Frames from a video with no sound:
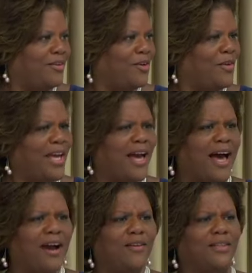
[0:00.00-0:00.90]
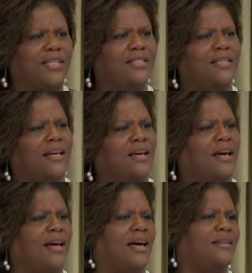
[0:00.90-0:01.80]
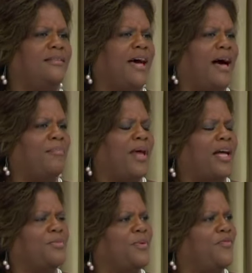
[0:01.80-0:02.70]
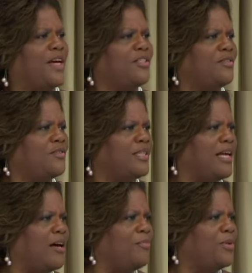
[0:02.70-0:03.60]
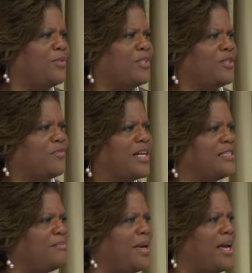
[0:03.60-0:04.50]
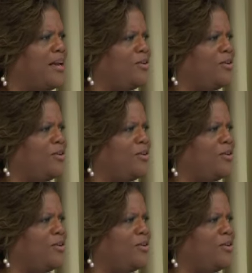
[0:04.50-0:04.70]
You know, they hired these top-notch professionals to help you with your resume.